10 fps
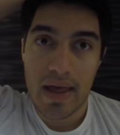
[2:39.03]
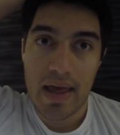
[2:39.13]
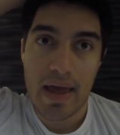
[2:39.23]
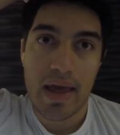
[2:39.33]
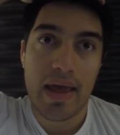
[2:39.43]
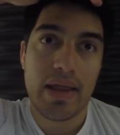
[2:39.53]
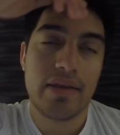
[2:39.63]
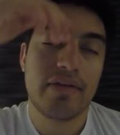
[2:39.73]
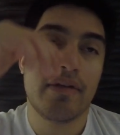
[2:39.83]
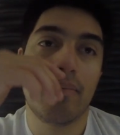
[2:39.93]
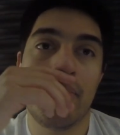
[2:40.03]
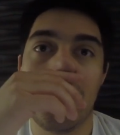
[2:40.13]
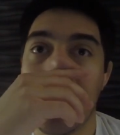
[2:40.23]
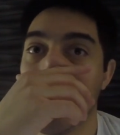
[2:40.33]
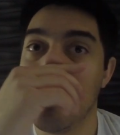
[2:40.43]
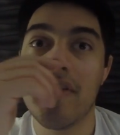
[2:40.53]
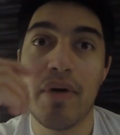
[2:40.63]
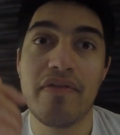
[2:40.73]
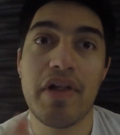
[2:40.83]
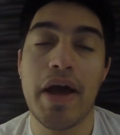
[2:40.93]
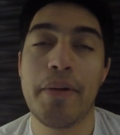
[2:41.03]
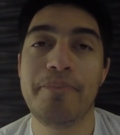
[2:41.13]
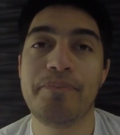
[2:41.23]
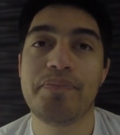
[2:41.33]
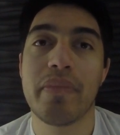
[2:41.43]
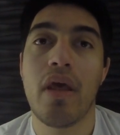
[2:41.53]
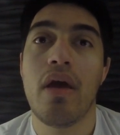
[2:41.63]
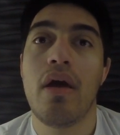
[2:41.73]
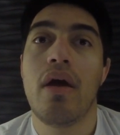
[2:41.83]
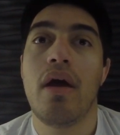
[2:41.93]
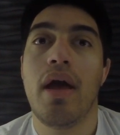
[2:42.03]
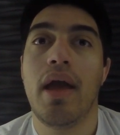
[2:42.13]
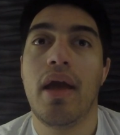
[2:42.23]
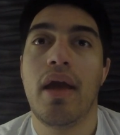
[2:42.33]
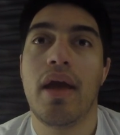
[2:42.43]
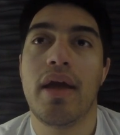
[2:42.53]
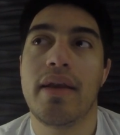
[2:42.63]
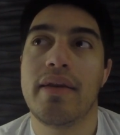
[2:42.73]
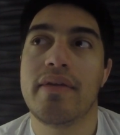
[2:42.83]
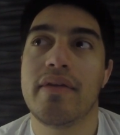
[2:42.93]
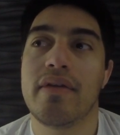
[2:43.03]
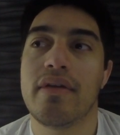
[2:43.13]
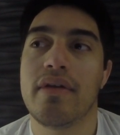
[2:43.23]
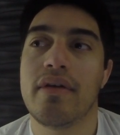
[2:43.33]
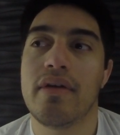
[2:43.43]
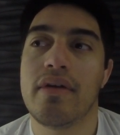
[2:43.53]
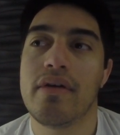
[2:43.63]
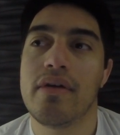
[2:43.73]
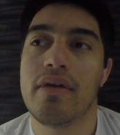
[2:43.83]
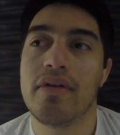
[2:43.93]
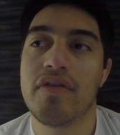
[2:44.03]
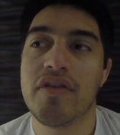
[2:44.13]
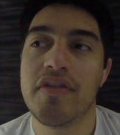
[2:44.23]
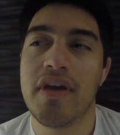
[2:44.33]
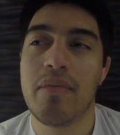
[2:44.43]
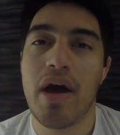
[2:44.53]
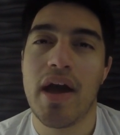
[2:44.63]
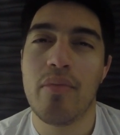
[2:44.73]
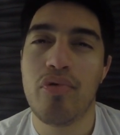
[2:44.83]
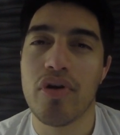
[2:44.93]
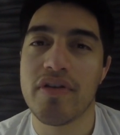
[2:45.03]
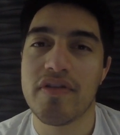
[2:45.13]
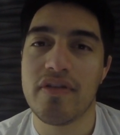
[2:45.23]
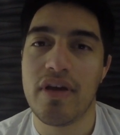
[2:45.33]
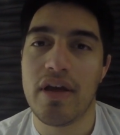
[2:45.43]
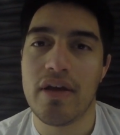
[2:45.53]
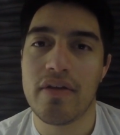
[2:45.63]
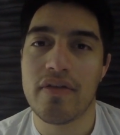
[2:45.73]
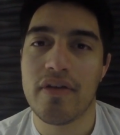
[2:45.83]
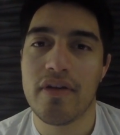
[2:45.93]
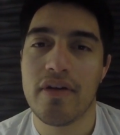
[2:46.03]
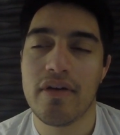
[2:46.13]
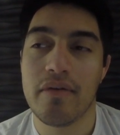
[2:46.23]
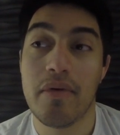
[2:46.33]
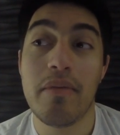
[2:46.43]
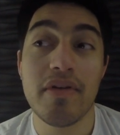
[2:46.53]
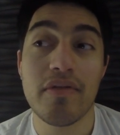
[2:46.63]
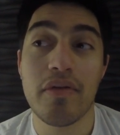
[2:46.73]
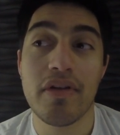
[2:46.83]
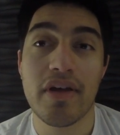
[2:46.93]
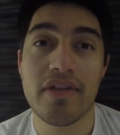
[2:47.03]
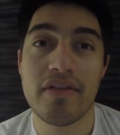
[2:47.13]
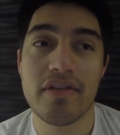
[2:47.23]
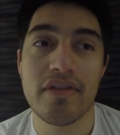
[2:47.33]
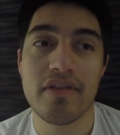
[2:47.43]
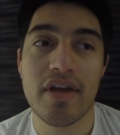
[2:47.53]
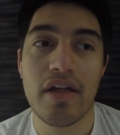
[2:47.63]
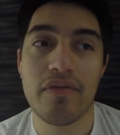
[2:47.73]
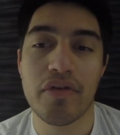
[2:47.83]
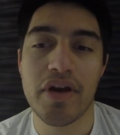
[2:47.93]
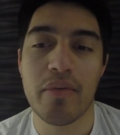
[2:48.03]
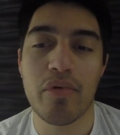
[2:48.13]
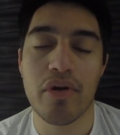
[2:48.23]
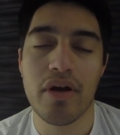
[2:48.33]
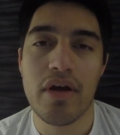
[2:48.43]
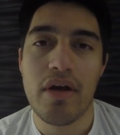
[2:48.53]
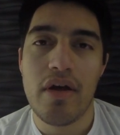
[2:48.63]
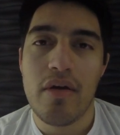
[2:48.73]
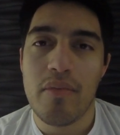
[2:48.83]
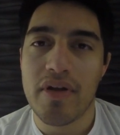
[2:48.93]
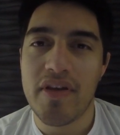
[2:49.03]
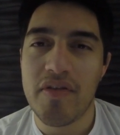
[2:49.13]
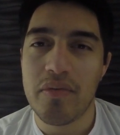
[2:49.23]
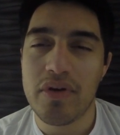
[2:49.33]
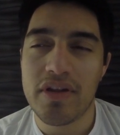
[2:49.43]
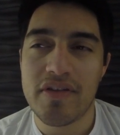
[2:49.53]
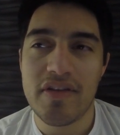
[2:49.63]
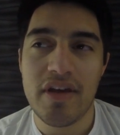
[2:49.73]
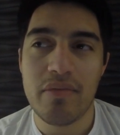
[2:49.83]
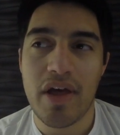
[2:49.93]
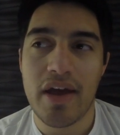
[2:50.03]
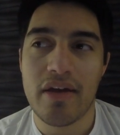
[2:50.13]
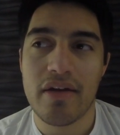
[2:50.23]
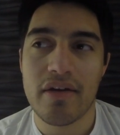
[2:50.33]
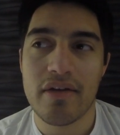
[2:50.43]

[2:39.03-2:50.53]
and I missed my flight. And interesting thing about airports is, maybe it's only like this in this California airport, but it doesn't really seem like